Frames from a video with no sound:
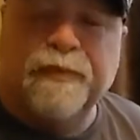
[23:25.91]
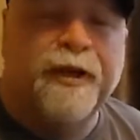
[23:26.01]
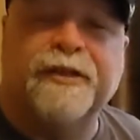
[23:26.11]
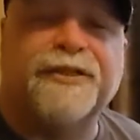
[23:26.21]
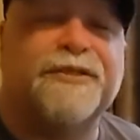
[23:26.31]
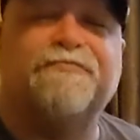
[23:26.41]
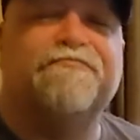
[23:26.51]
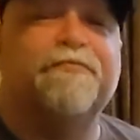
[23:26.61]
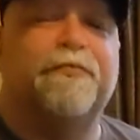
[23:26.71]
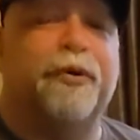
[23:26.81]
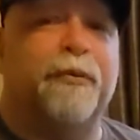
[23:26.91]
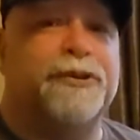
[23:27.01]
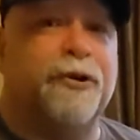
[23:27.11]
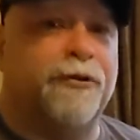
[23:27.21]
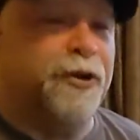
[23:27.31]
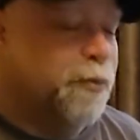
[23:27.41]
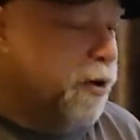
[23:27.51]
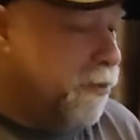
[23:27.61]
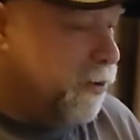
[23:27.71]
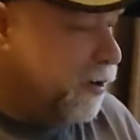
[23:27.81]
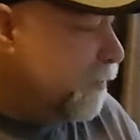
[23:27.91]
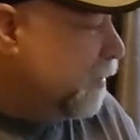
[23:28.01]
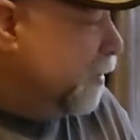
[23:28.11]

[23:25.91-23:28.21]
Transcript: it's pretty much all in your ballpark.